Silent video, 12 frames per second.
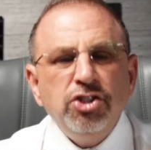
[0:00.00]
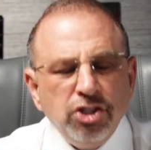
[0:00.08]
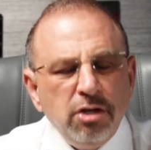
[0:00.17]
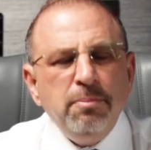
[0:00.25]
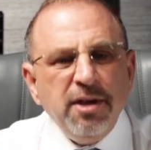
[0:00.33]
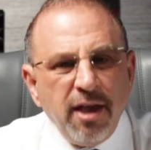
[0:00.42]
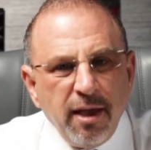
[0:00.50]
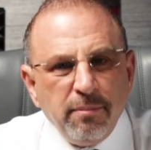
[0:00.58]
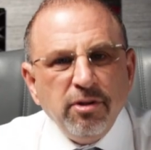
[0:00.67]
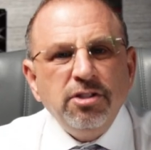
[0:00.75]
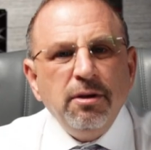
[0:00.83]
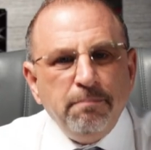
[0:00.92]
should be
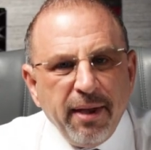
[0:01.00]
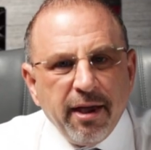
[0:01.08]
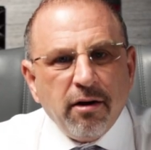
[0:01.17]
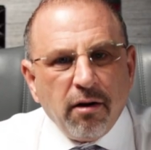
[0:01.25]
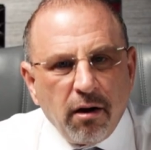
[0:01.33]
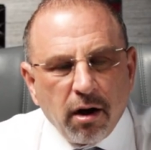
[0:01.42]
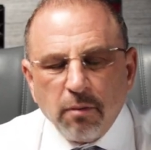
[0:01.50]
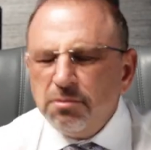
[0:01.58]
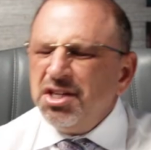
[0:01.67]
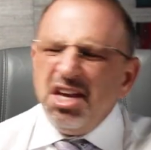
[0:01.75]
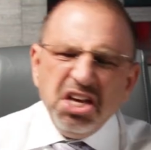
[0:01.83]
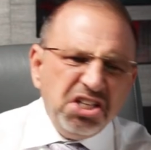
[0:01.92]
able to bear
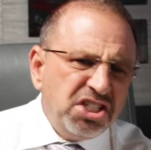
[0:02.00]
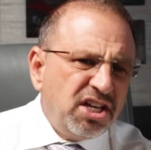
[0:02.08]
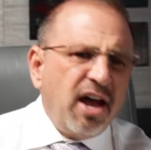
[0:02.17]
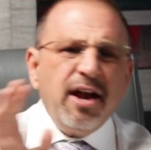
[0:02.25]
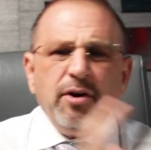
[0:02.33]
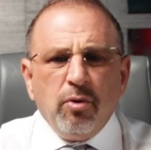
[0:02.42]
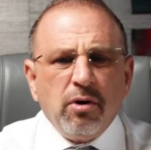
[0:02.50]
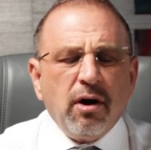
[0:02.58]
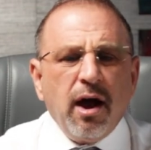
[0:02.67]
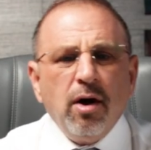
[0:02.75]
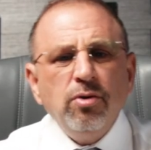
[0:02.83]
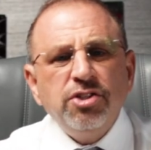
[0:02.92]
arms inside or
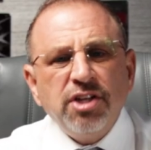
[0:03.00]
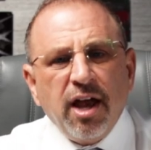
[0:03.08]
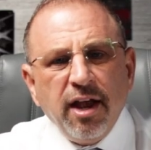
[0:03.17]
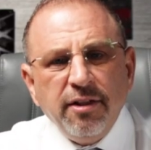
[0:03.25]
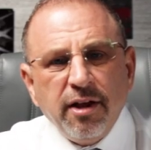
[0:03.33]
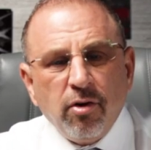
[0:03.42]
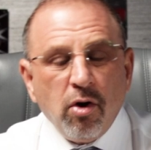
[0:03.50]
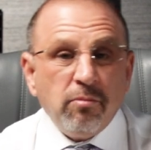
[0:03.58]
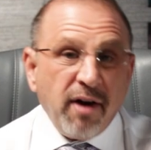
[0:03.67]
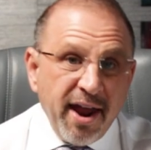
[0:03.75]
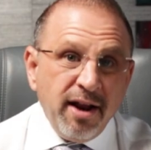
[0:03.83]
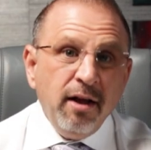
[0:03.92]
outside their home,
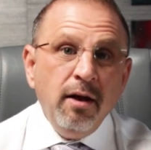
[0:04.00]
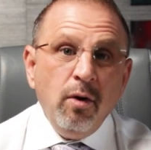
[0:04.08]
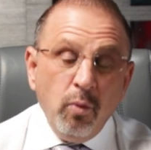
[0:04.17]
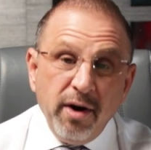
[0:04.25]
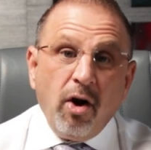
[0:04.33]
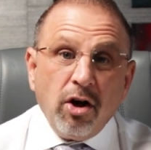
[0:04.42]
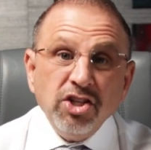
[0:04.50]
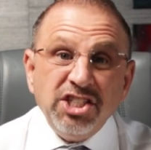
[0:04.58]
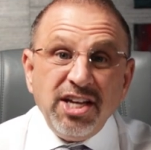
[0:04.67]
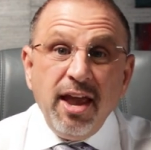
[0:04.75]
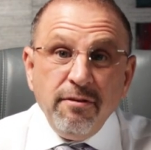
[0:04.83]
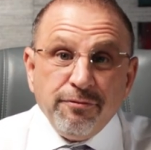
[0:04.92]
right? We're all
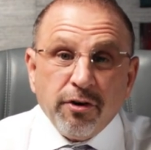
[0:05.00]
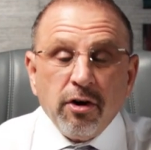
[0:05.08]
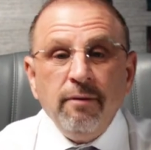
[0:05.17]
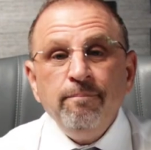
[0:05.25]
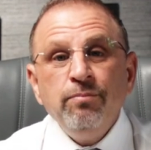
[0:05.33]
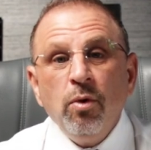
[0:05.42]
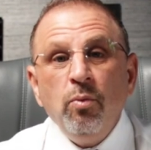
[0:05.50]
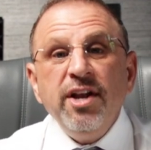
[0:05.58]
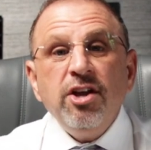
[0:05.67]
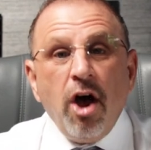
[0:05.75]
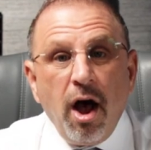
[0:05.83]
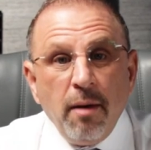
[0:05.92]
safer when
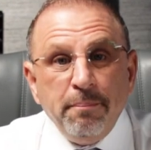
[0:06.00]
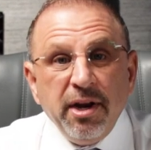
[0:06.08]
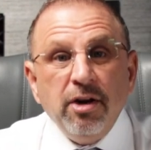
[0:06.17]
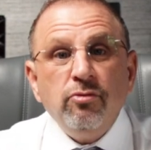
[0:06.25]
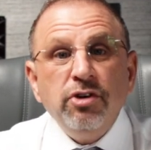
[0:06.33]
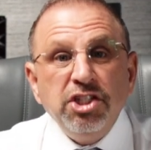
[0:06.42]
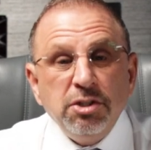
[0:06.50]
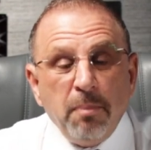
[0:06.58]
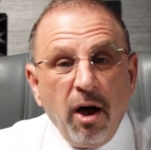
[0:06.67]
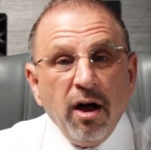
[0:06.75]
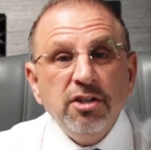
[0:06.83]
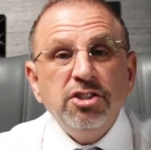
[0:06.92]
competent,
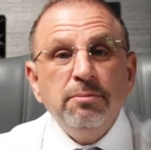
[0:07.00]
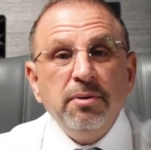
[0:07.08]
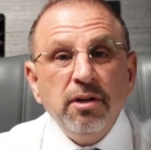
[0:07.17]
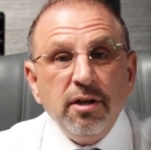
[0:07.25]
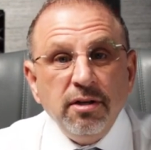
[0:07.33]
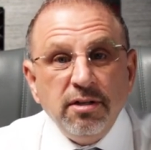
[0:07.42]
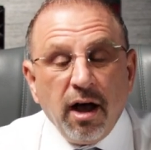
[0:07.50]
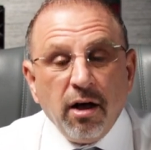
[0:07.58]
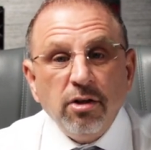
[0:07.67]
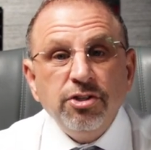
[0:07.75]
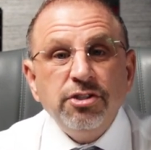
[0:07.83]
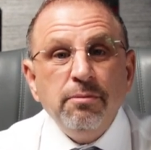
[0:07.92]
responsible
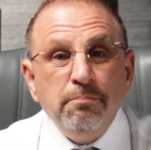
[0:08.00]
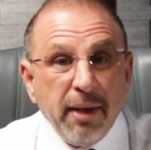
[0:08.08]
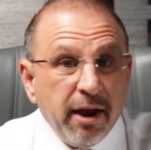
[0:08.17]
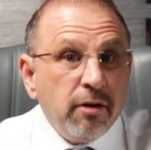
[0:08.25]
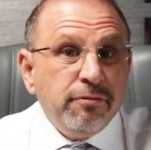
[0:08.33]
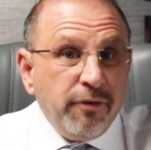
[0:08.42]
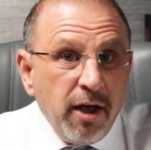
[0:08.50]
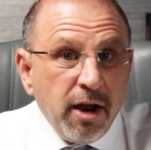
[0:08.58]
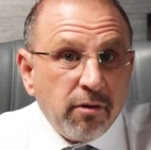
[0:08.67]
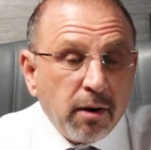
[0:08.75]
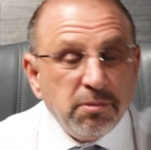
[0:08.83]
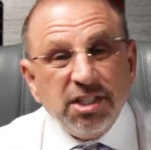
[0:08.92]
adults bear
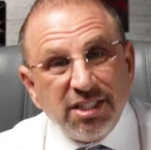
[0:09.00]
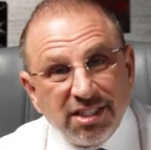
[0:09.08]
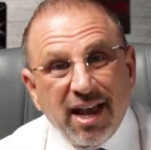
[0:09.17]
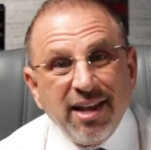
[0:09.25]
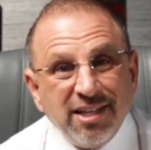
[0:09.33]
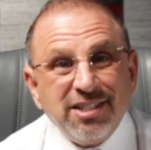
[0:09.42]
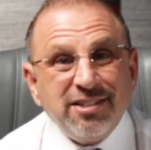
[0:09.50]
firearms. This is how you